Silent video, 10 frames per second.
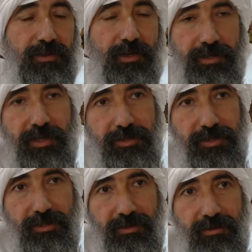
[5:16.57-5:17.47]

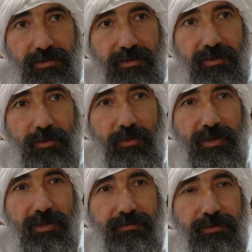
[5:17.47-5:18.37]
connection
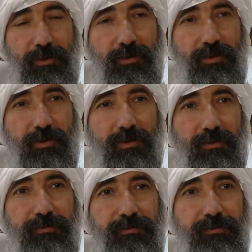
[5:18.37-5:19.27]
with the flow
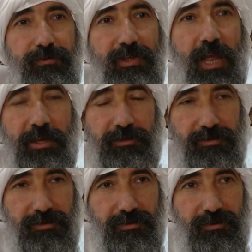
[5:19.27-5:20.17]
of
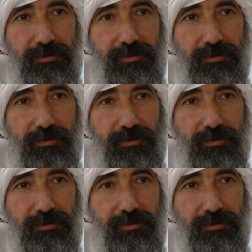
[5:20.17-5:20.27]
light.